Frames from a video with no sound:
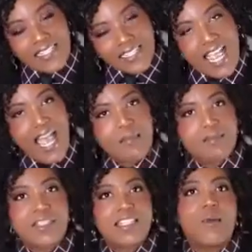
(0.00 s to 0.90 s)
tap
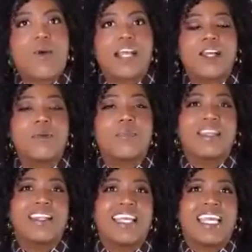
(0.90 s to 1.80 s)
stay wide
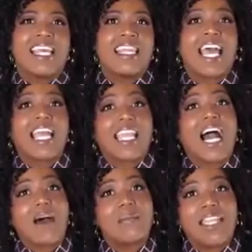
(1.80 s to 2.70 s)
open, that
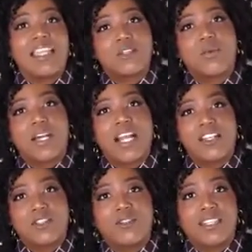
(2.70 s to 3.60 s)
got me into what I
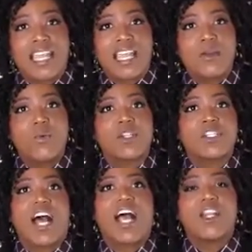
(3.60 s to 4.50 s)
do today,
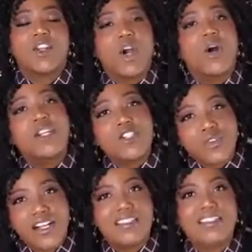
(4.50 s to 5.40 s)
which I know and
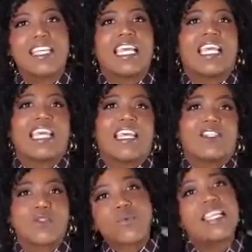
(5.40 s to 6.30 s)
trust
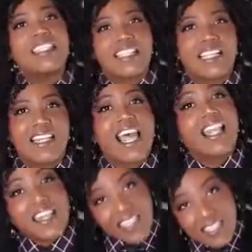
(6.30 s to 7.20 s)
is the reason
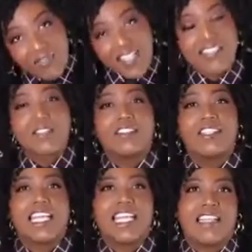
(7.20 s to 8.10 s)
that this
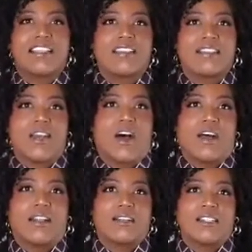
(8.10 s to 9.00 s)
vessel is
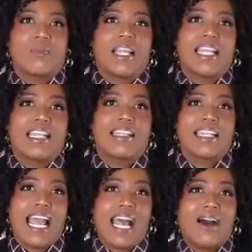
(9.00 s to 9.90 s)
on this planet
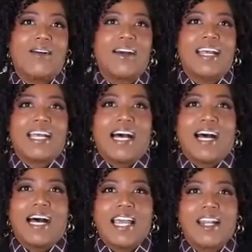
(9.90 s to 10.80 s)
now.
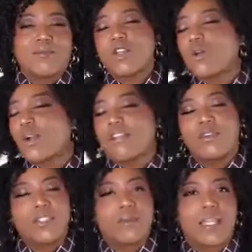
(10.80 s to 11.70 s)
And I'm so
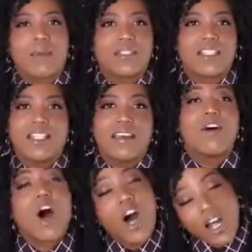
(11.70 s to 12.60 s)
grateful to be able to
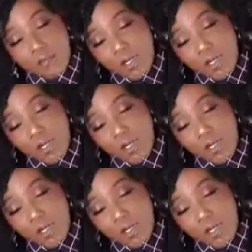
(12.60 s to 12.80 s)
live on